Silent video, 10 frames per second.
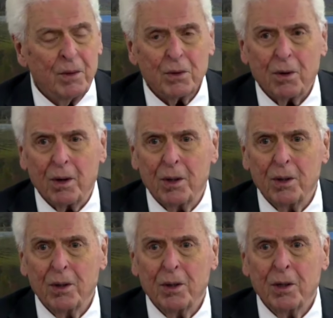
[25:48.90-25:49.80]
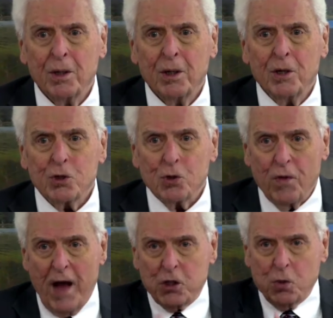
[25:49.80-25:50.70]
See? So
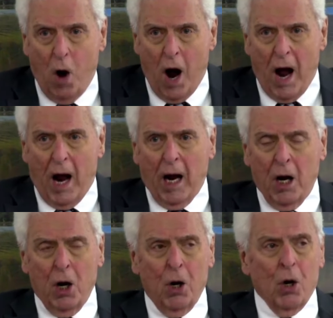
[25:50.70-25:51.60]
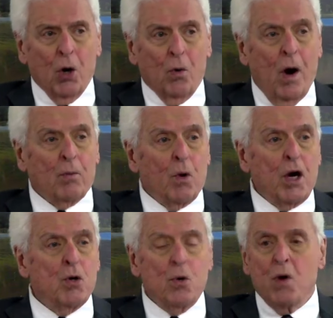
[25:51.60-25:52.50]
that's why what
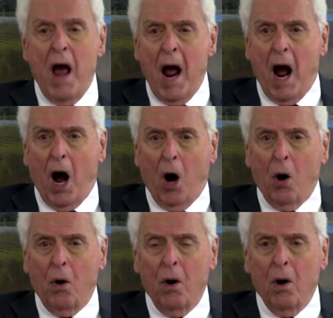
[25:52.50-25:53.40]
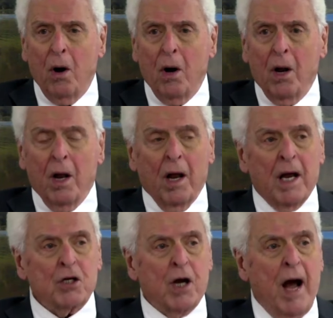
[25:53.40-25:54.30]
we do now
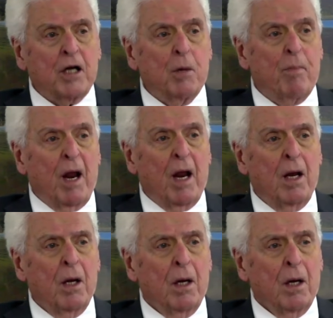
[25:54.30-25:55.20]
has got to be